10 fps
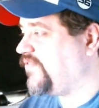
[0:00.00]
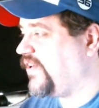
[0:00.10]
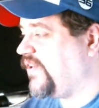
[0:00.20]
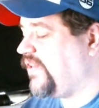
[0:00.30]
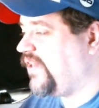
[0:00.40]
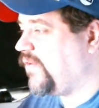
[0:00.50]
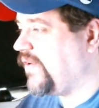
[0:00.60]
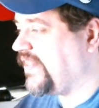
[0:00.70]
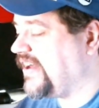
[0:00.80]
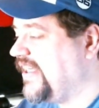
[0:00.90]
to follow along
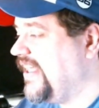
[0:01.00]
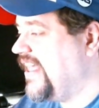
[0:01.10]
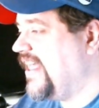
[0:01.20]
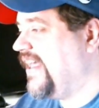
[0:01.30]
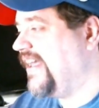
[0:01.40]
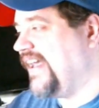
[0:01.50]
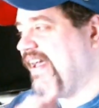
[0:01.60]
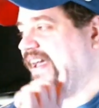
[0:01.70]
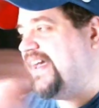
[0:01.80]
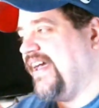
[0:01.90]
with it.
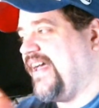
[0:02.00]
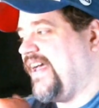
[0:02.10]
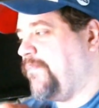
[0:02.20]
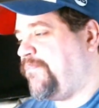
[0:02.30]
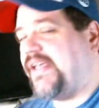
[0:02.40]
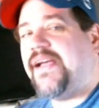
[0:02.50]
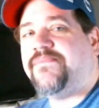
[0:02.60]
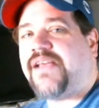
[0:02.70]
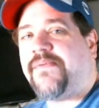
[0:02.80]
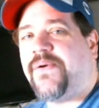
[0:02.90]

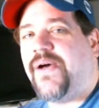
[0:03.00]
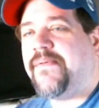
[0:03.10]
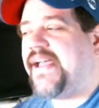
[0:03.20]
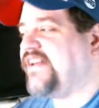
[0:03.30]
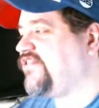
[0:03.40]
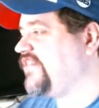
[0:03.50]
BMW M8